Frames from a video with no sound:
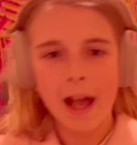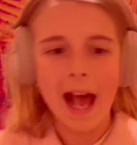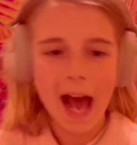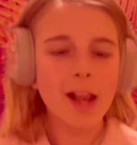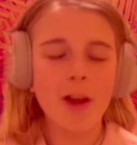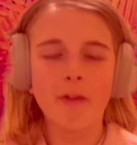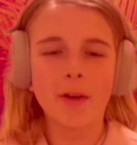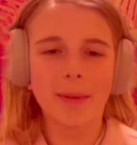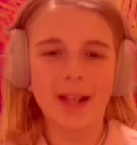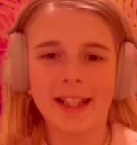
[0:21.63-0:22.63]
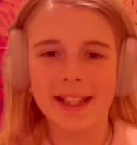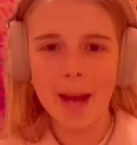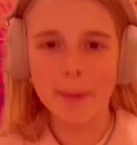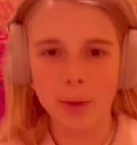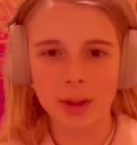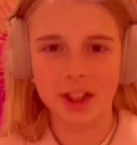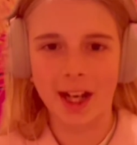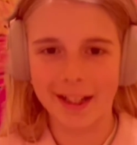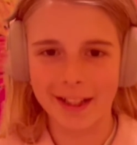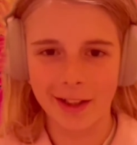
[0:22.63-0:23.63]
Hello everybody, Gaming with
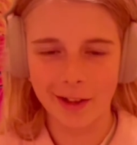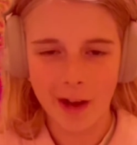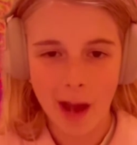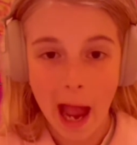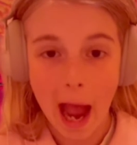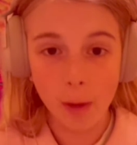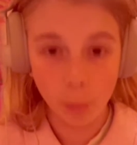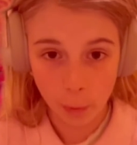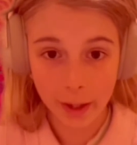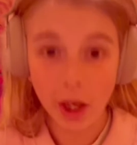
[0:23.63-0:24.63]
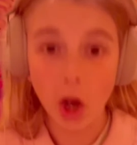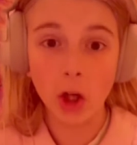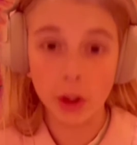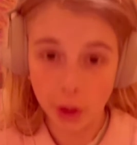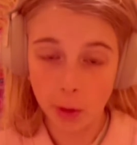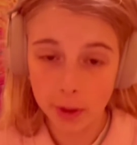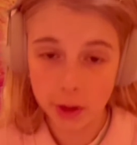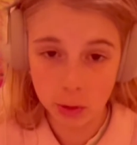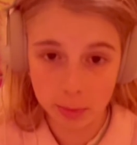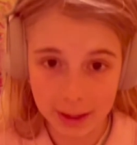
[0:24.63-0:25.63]
Jack here, and we are going
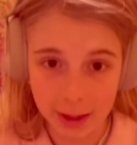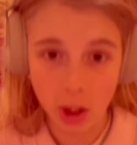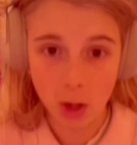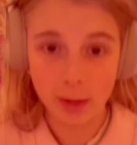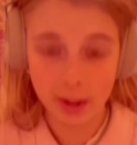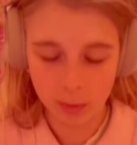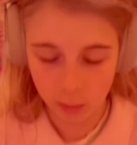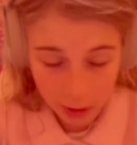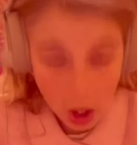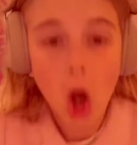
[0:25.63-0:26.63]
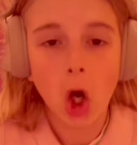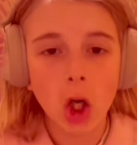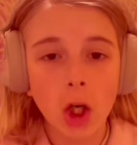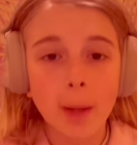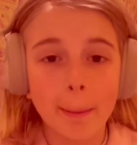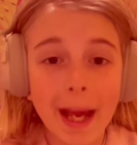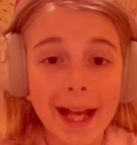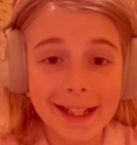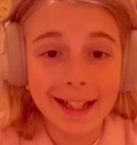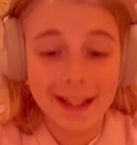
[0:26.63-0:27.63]
to be going, we are
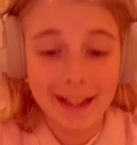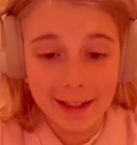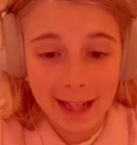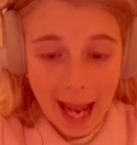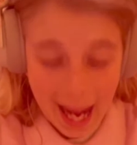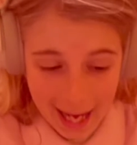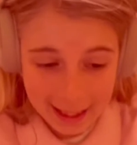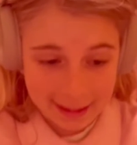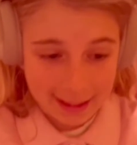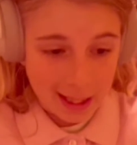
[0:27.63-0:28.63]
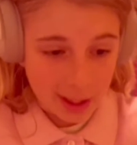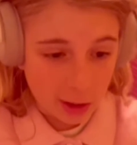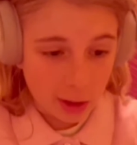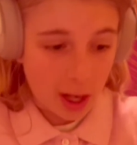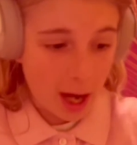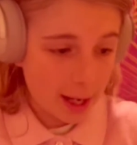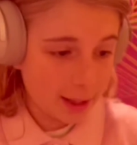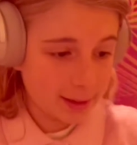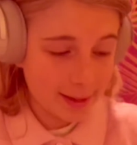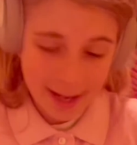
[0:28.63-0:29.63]
back in Akinator,
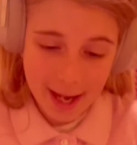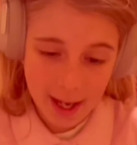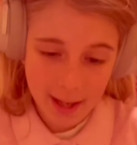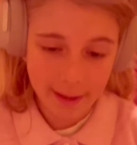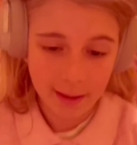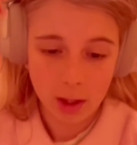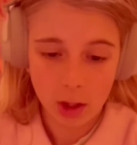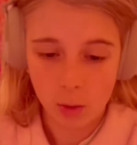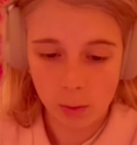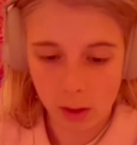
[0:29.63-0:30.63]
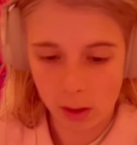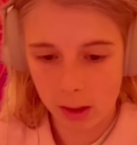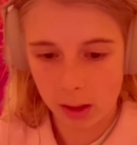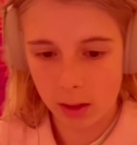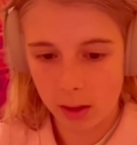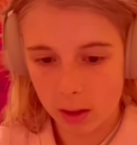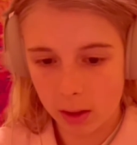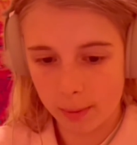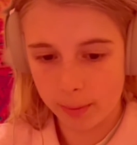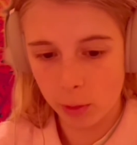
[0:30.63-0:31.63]
and today we're in
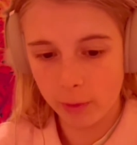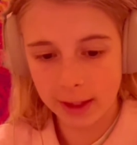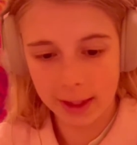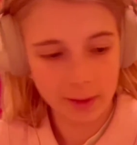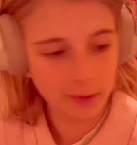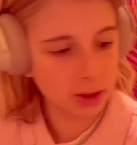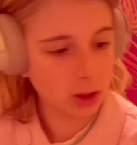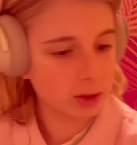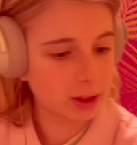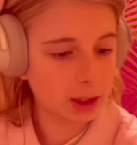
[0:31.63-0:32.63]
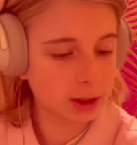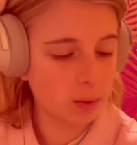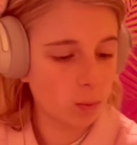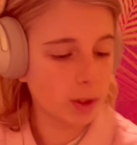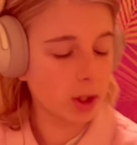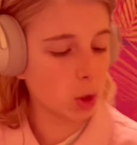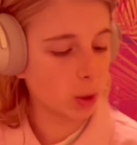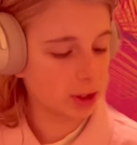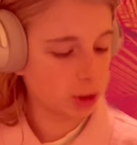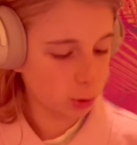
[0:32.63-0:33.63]
uh, movies and TV shows section. We are
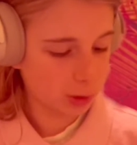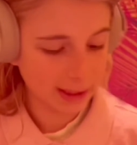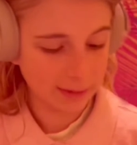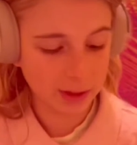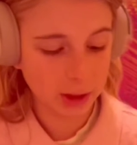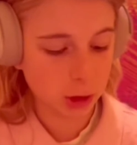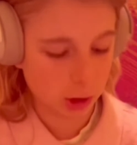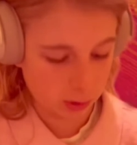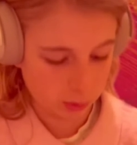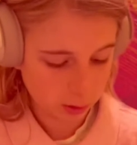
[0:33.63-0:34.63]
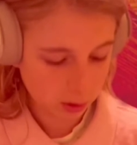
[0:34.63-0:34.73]
going to do TV shows.